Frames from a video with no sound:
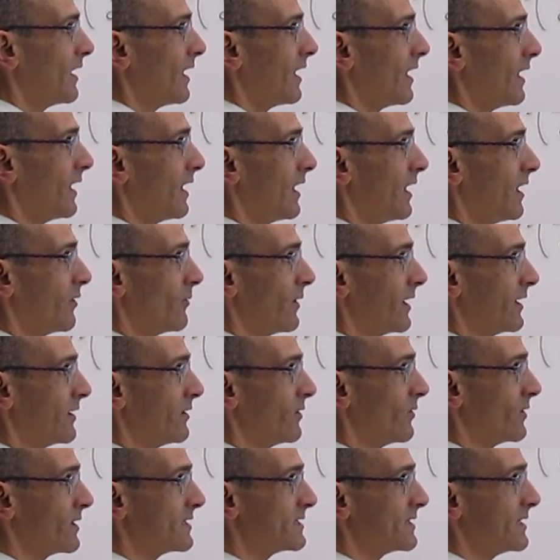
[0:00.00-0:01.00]
Uh, right,
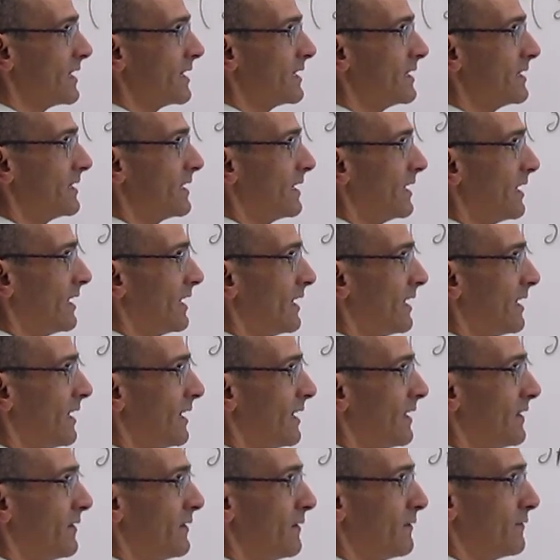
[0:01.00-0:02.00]
notice that
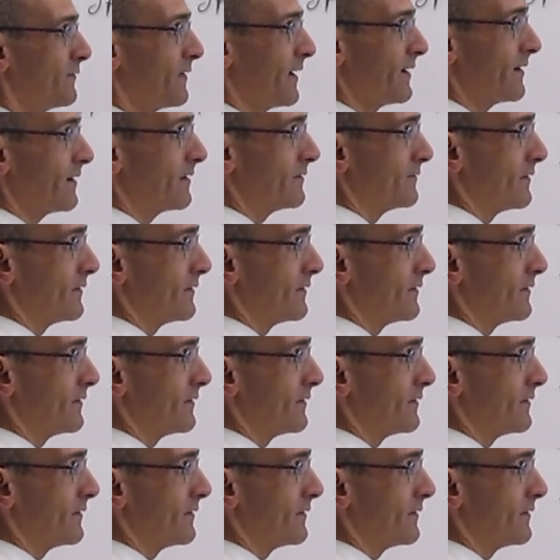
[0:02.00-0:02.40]
uh, the final